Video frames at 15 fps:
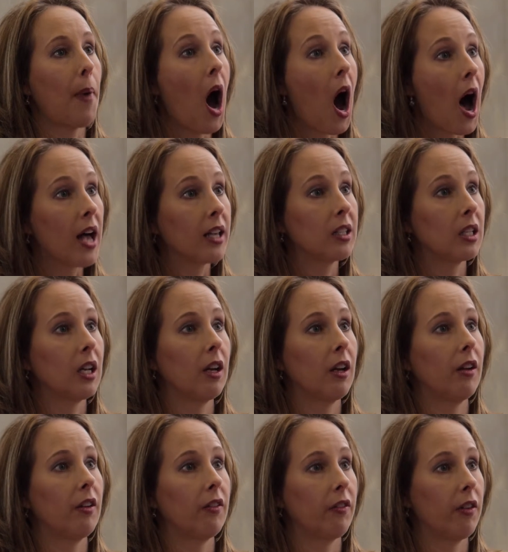
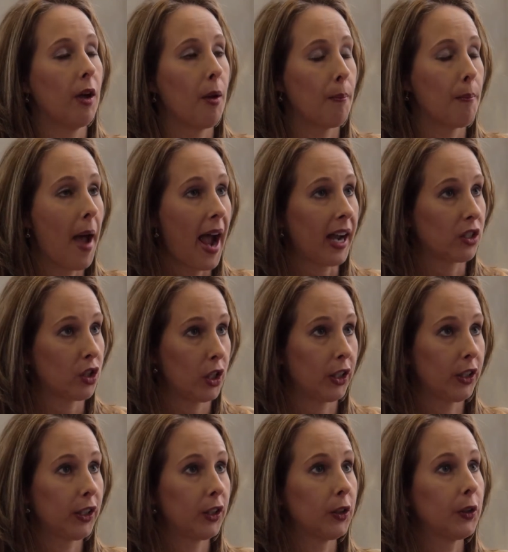positive
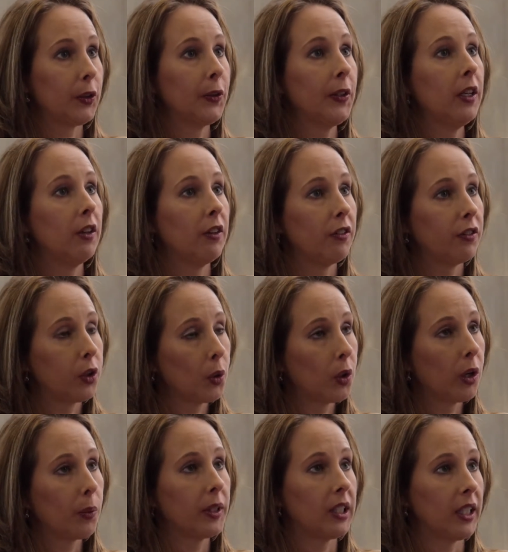bacterial
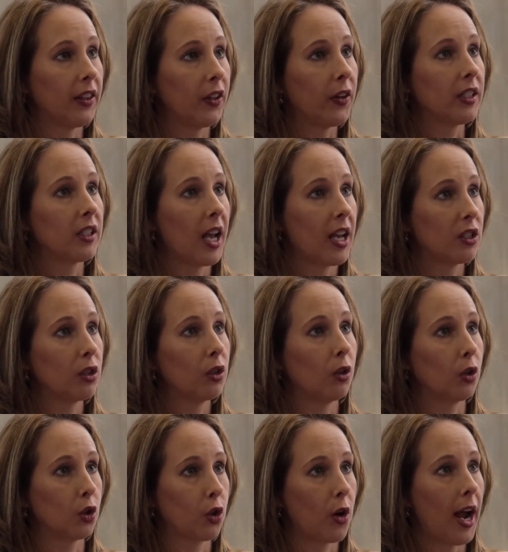flora within their
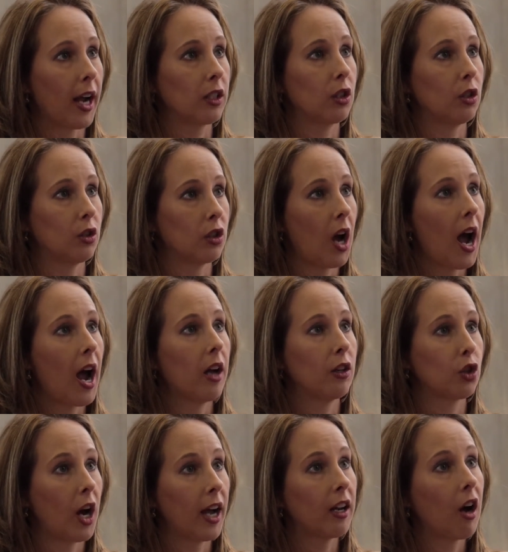intestinal tract to
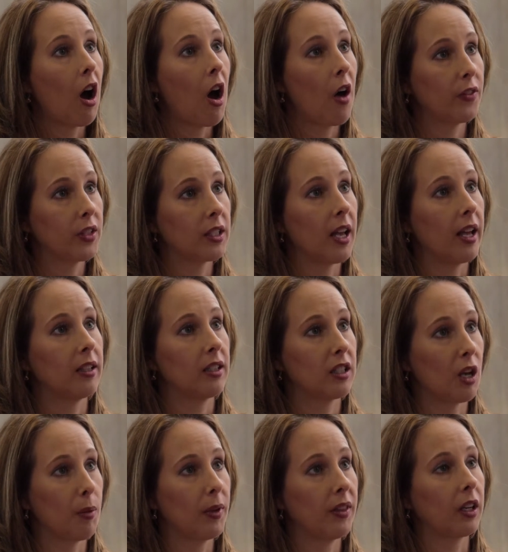try to offset
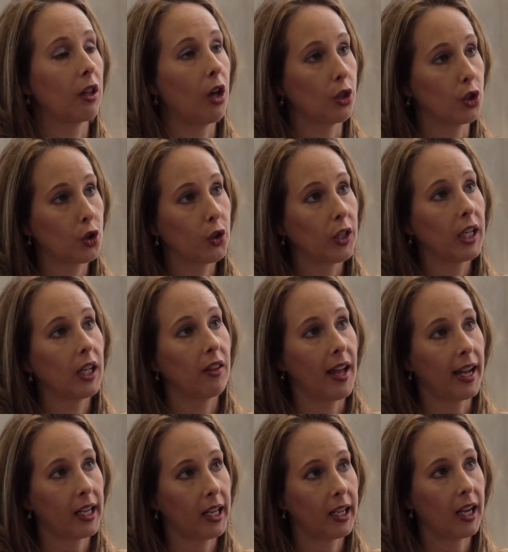some of the clostridia
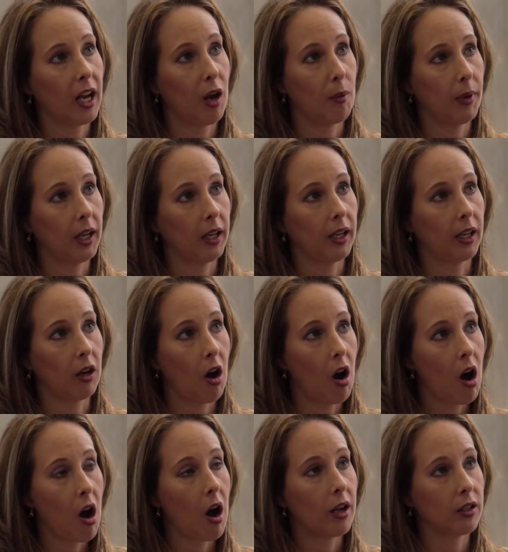that can come in and
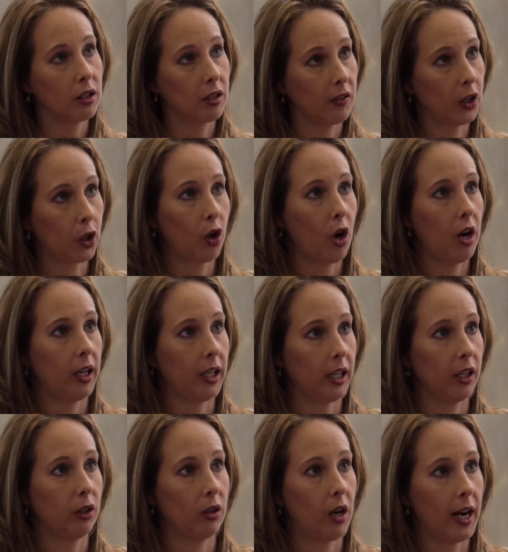cause the necrotic
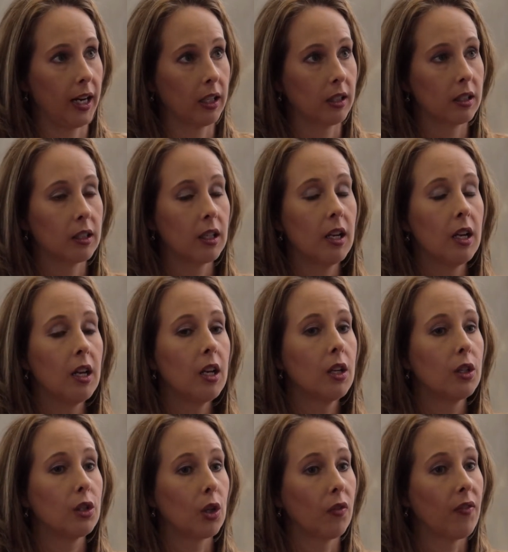enteritis.
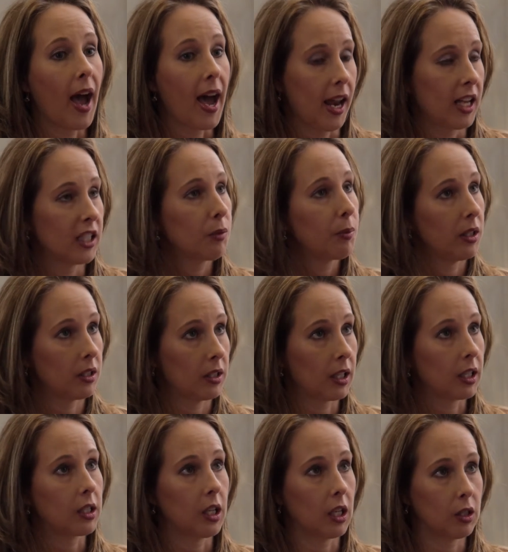So that has been
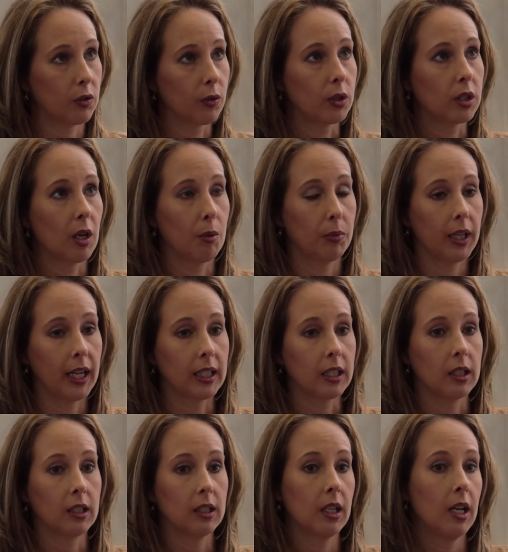successful some
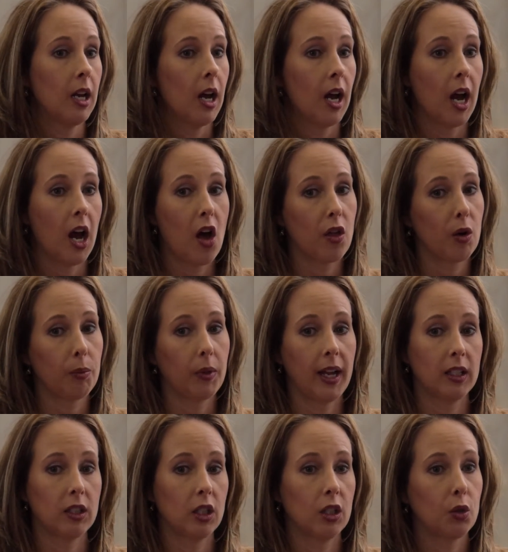places. Other
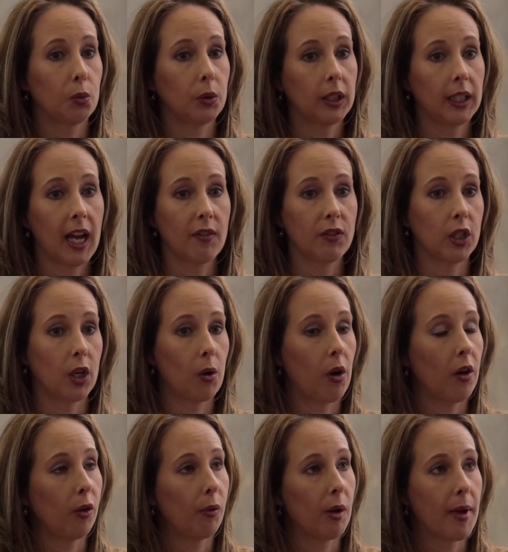places really have to go
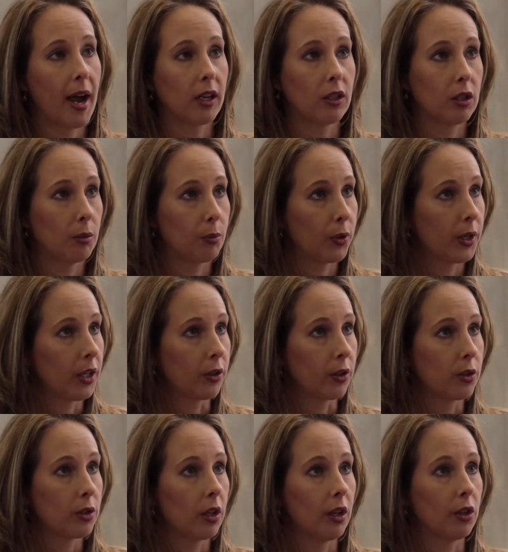all the way back to the
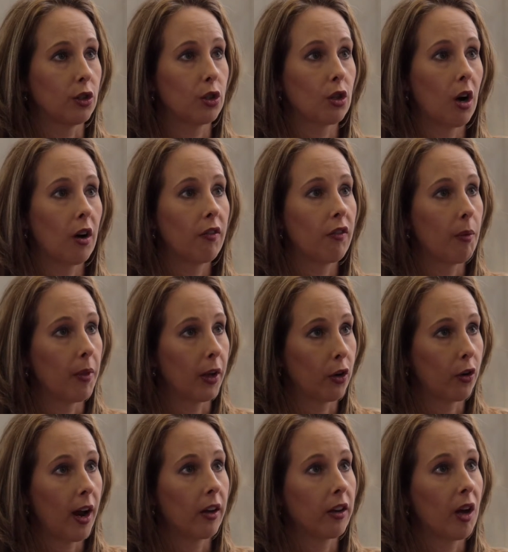breeders and start from the
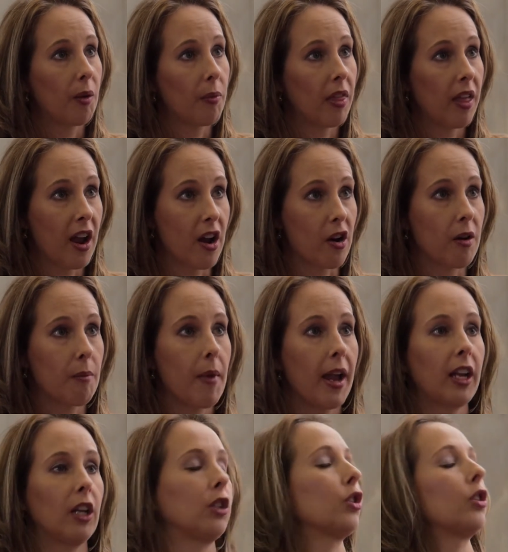ground up there,
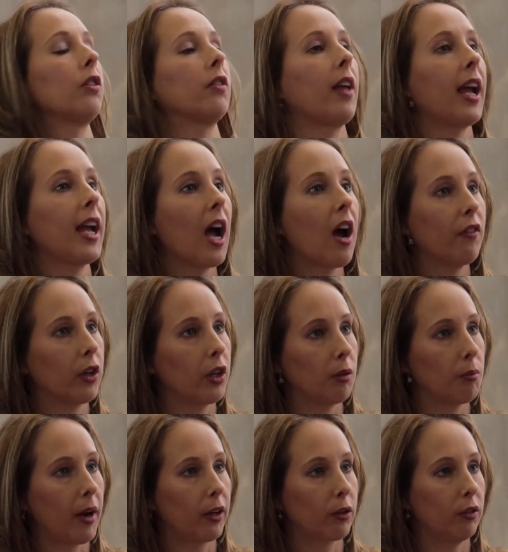making sure they have a
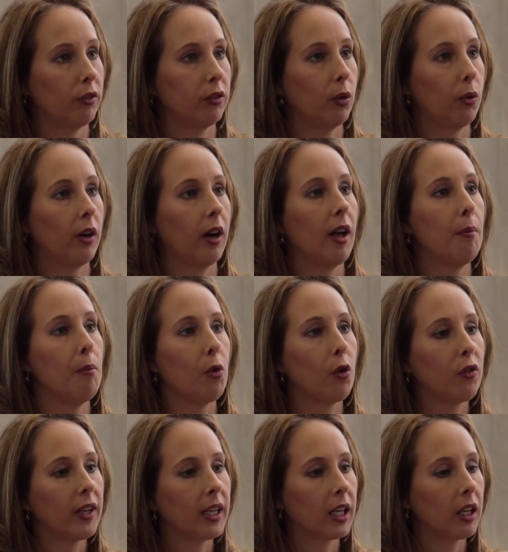good microflora and
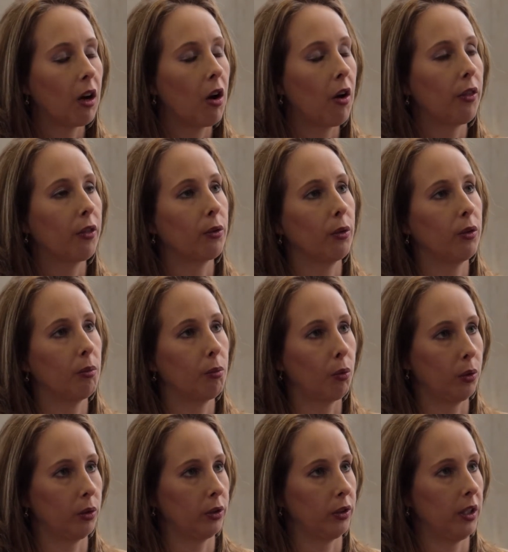moving it on through the
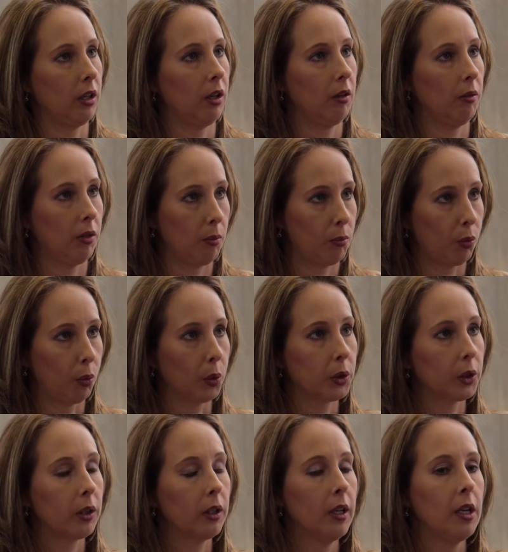broiler. The
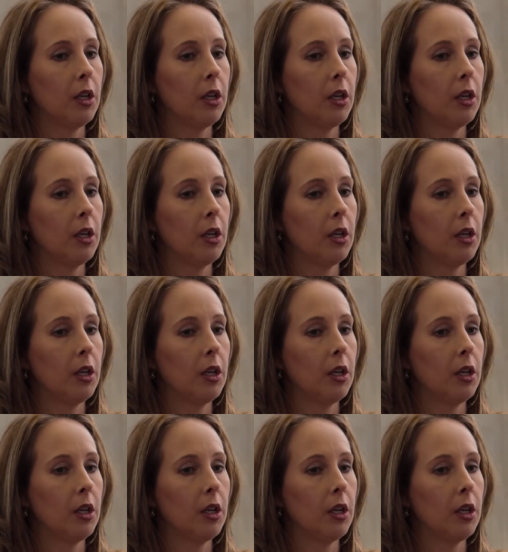broiler.